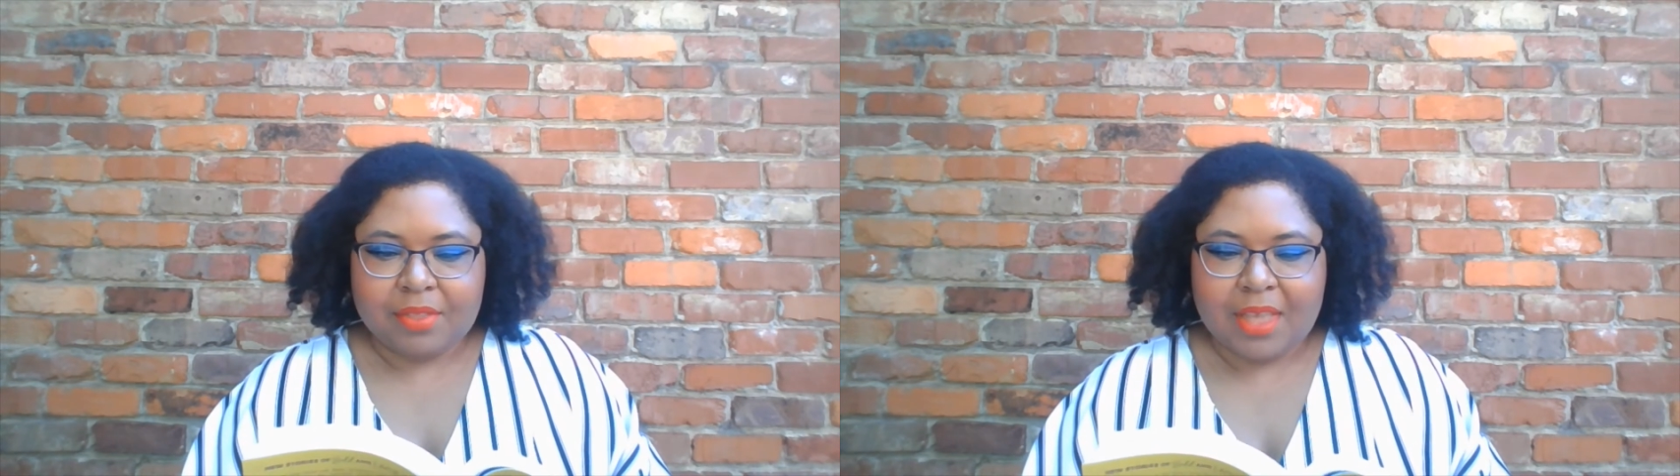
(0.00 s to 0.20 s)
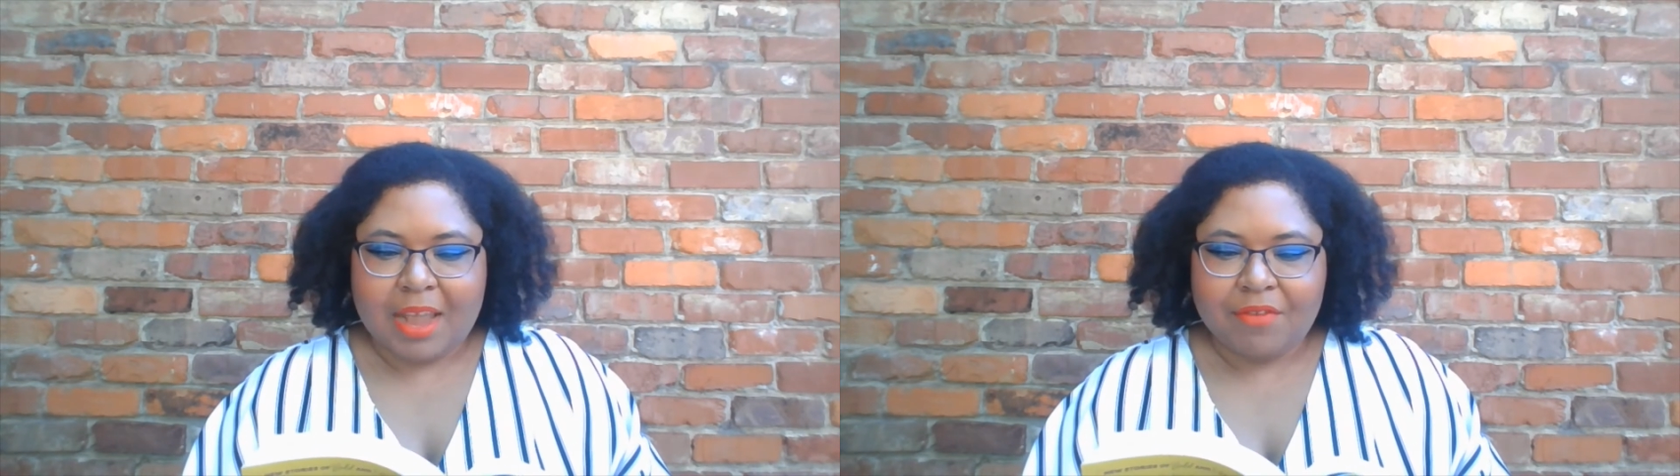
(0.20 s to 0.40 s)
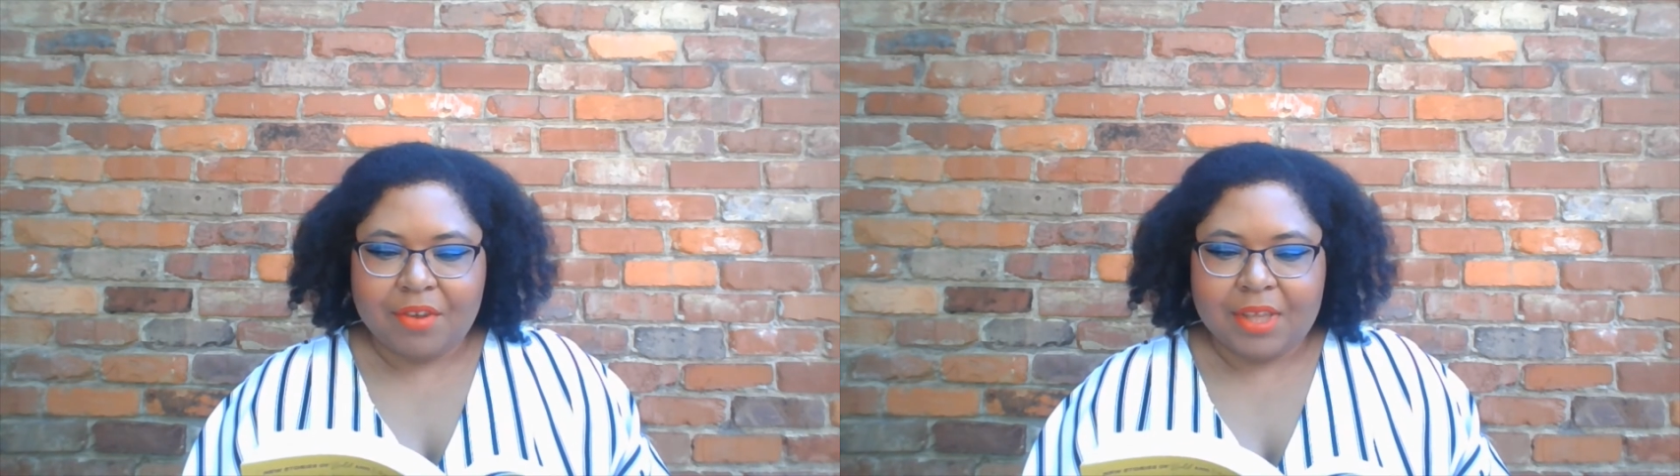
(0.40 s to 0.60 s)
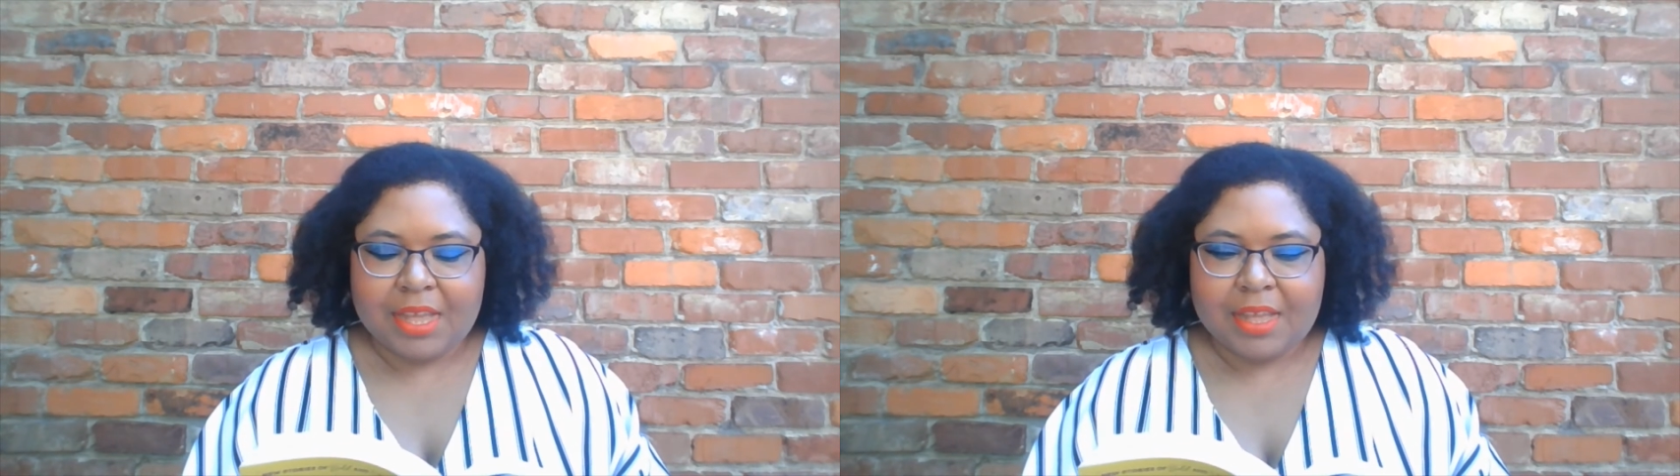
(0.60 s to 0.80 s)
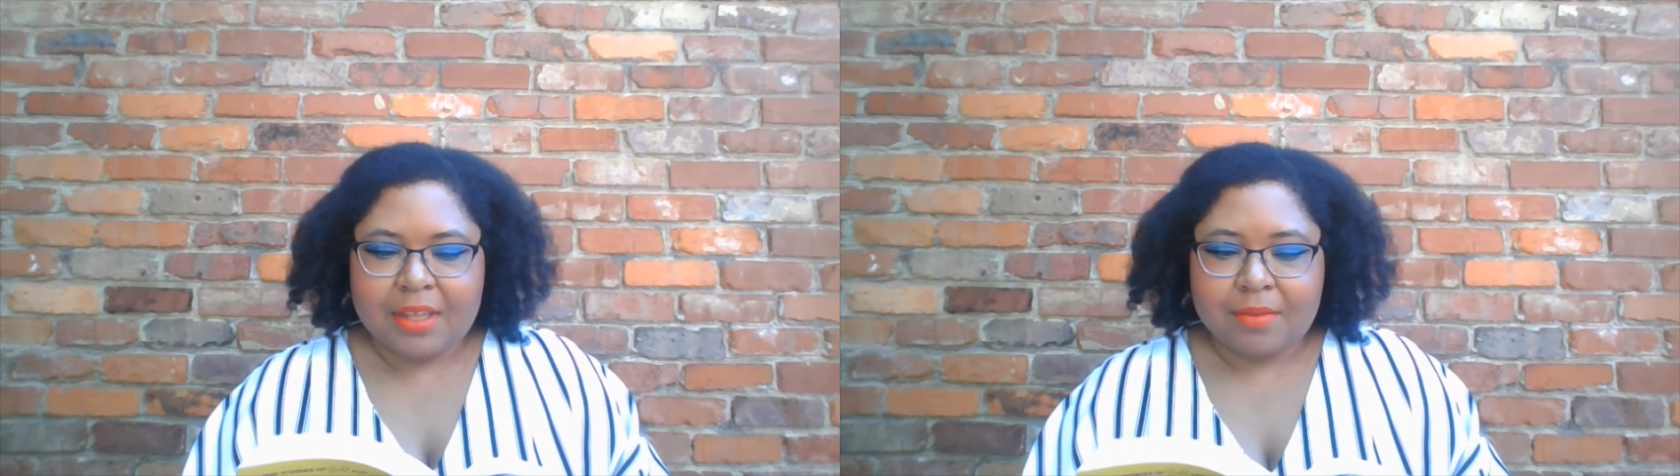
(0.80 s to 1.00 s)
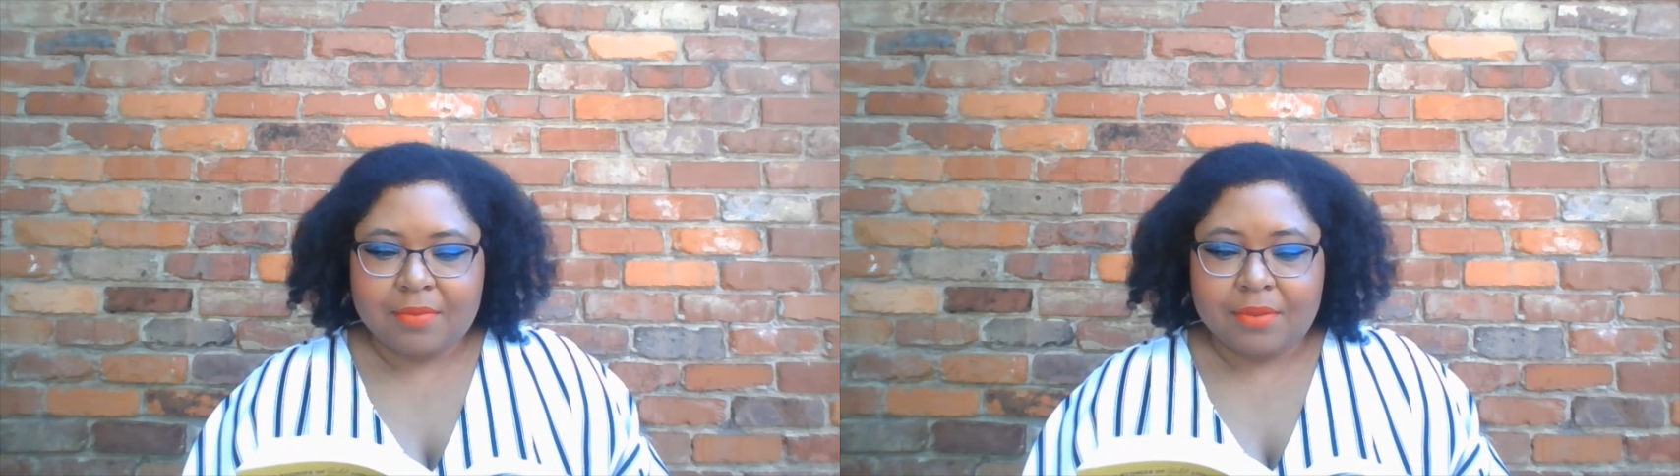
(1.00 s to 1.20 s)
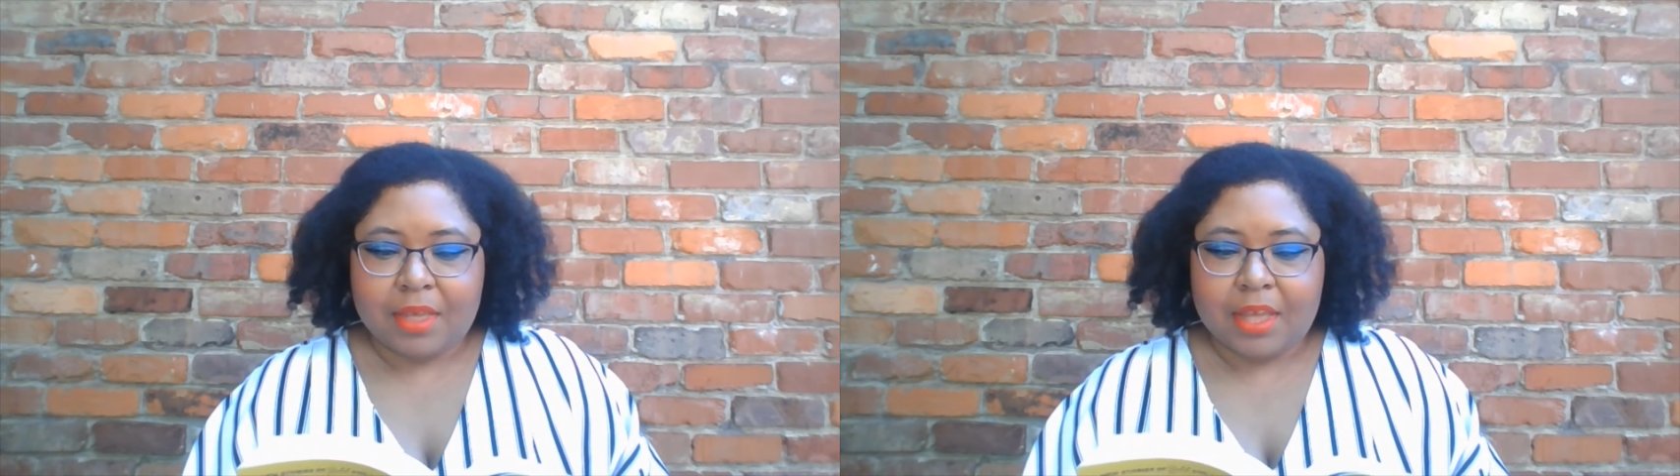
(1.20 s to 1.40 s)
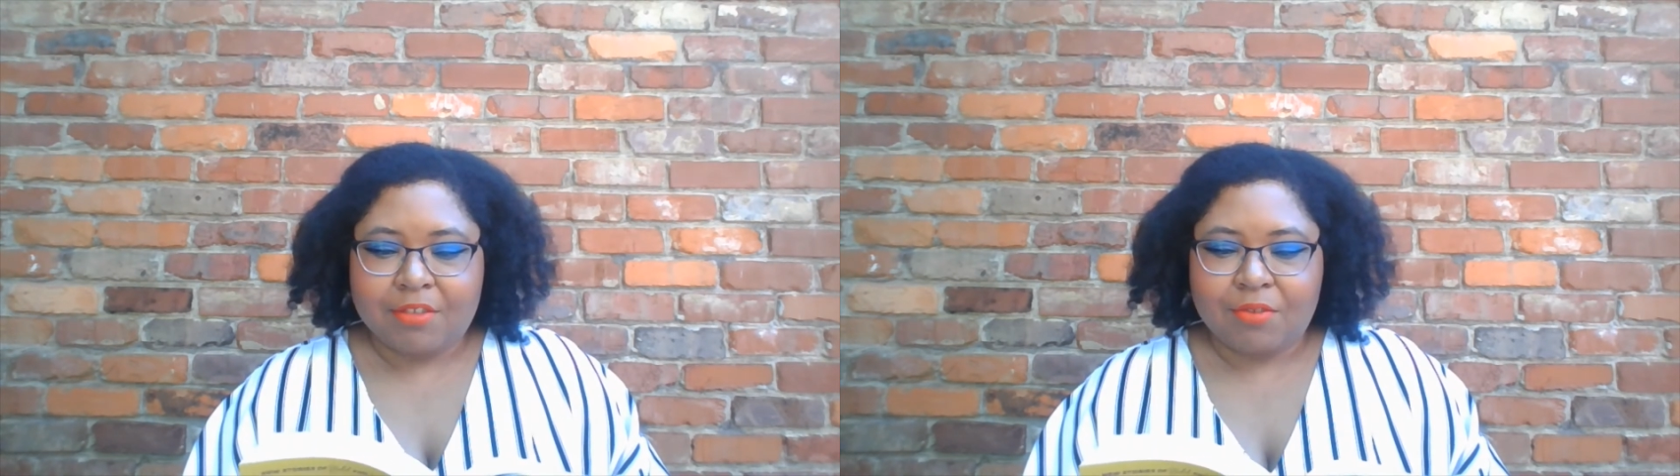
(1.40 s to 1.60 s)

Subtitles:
After his